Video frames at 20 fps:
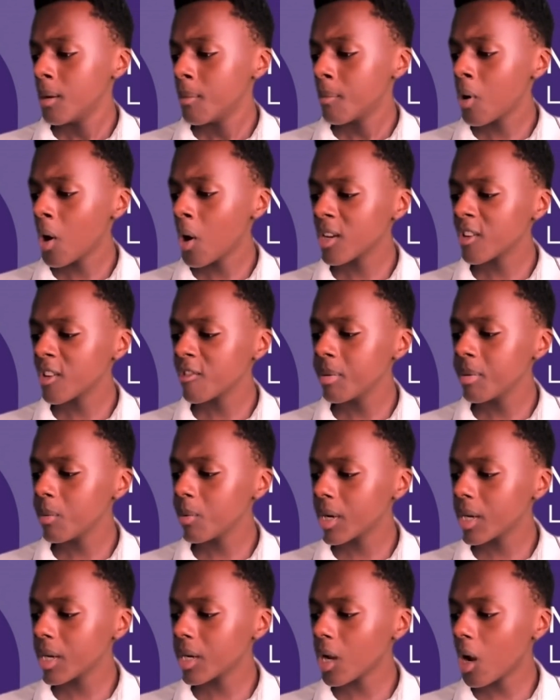Proactive
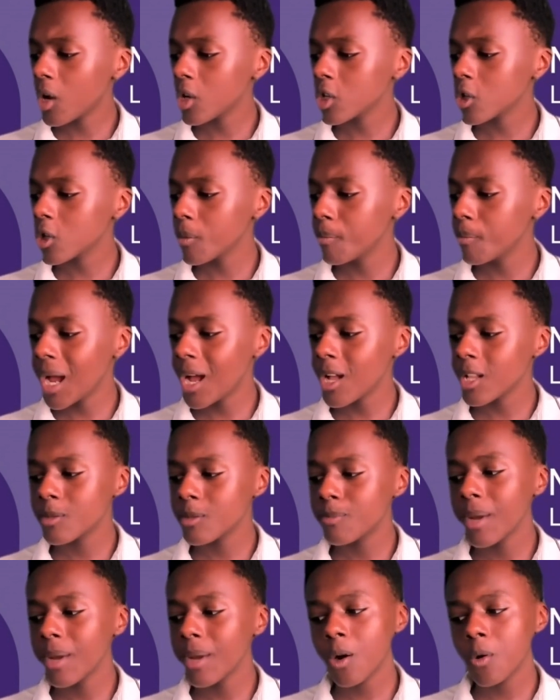people can also bounce
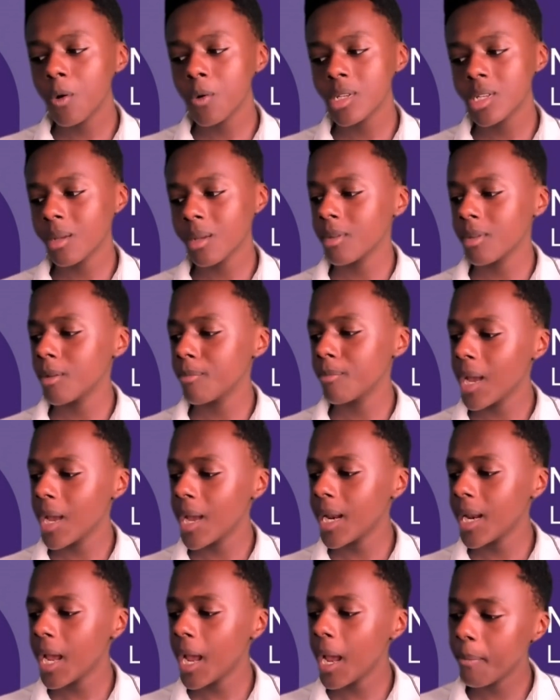back when something
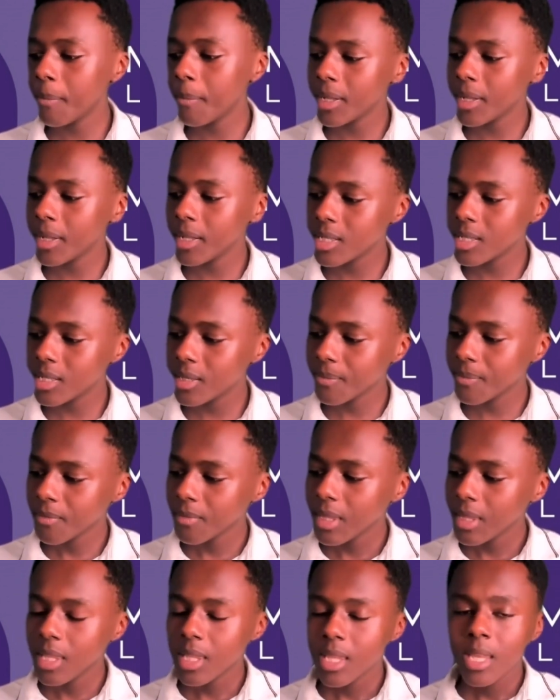bad happens,
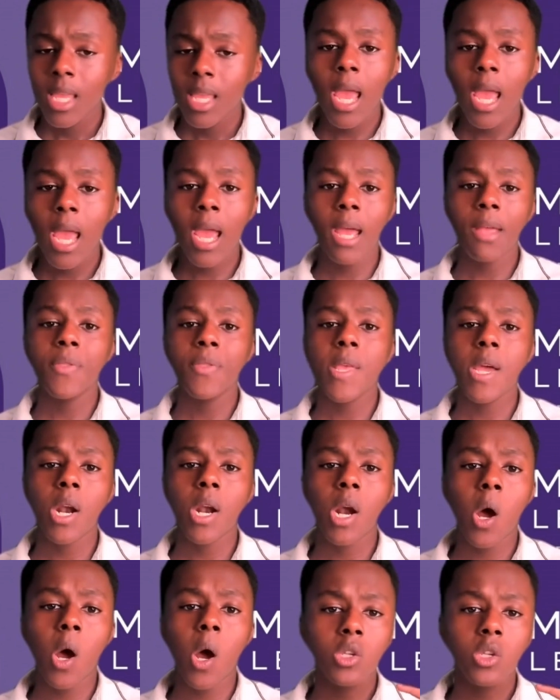and
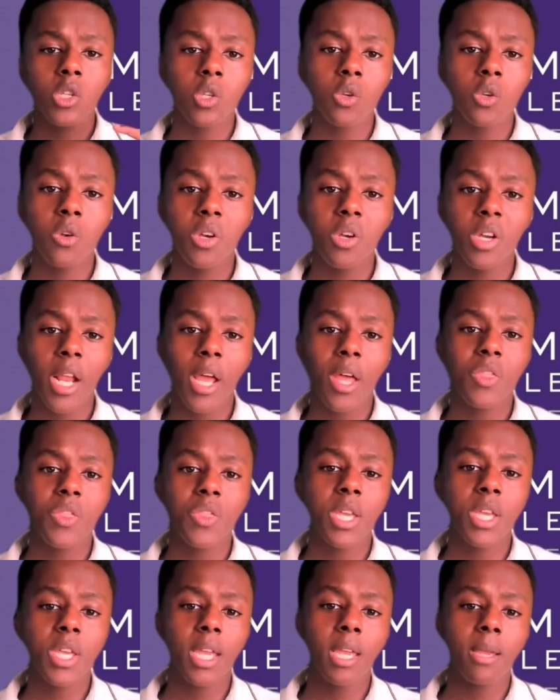they're also good at
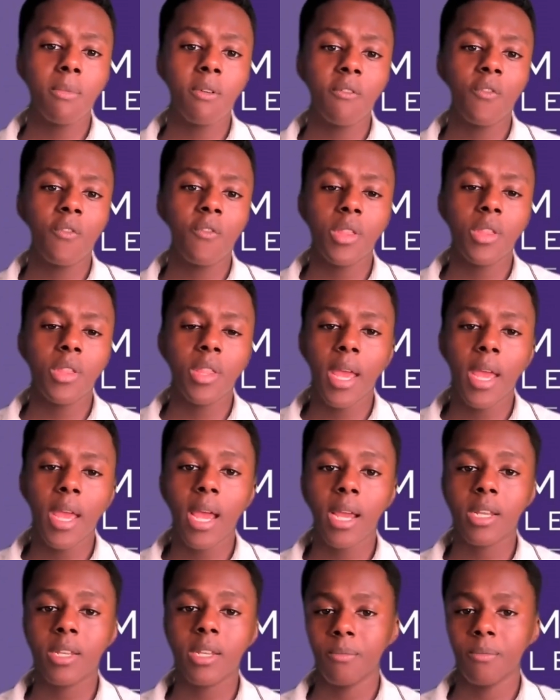thinking before they
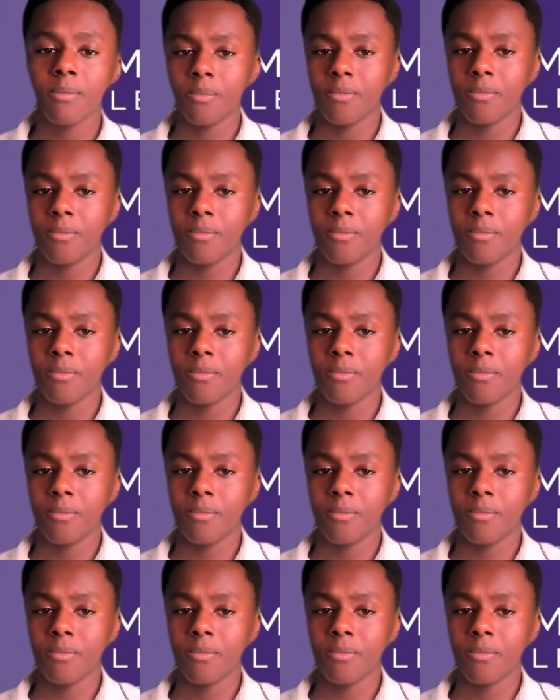act.